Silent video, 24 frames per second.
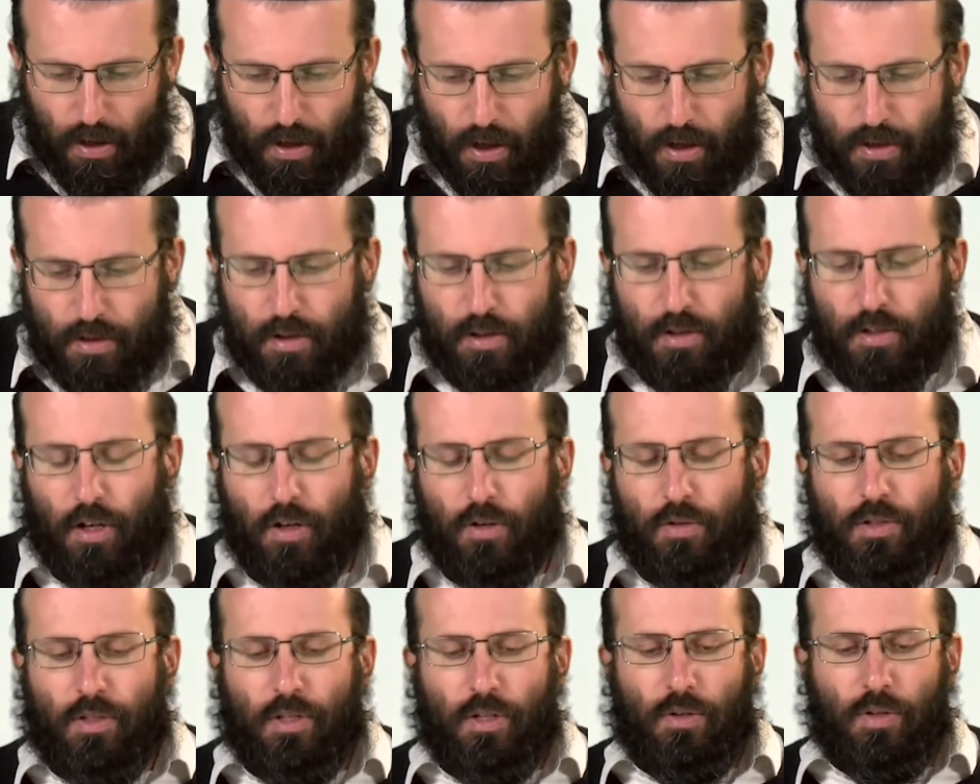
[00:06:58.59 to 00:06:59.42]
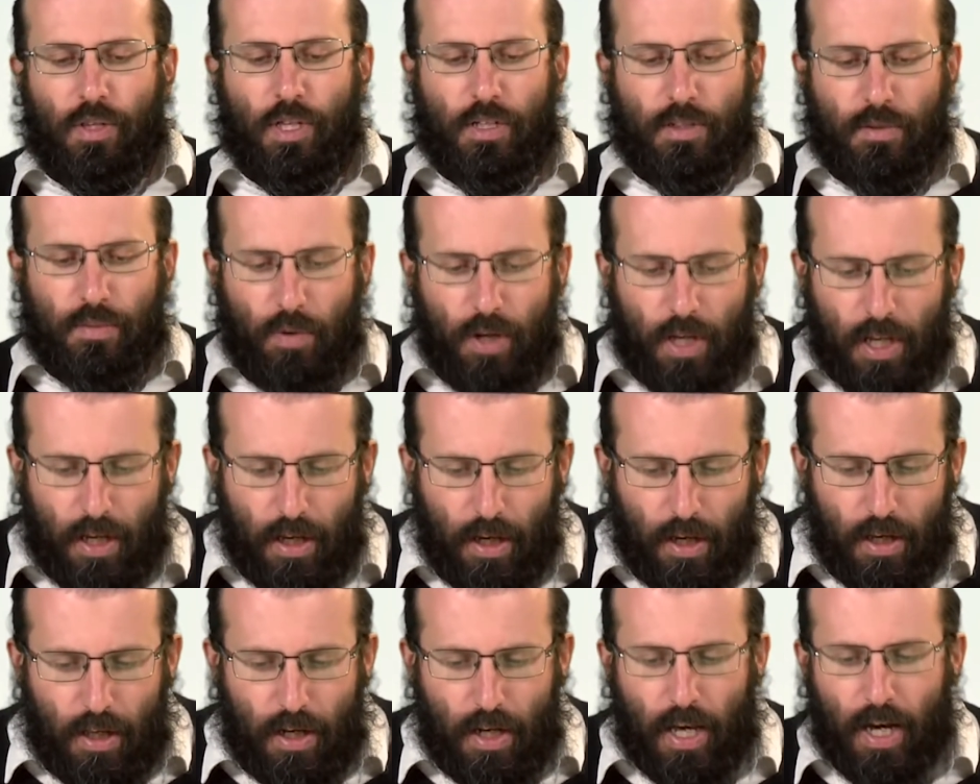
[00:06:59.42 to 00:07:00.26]
So too this week,
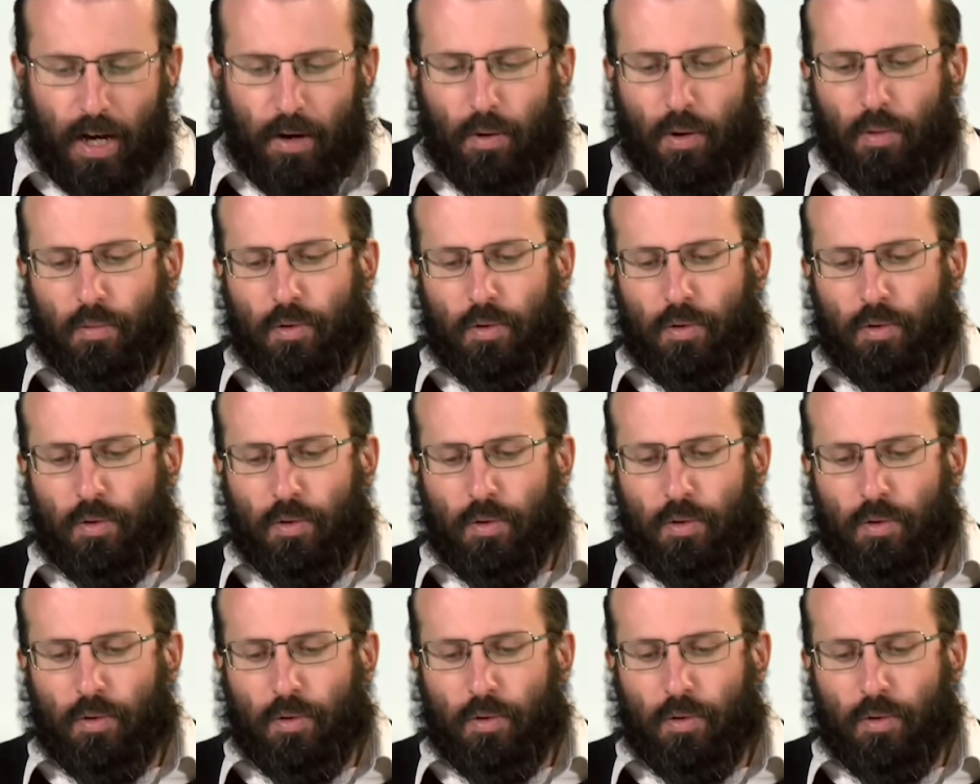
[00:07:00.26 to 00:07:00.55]
now we're